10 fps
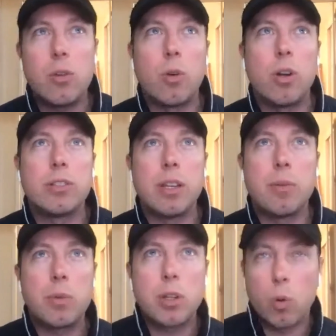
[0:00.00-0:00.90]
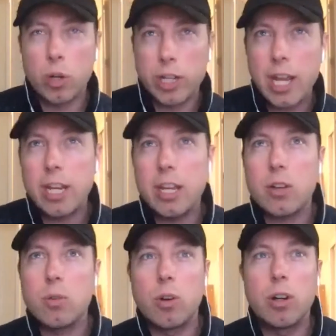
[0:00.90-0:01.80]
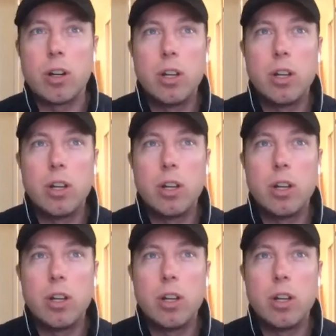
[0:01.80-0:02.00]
or is it organic, or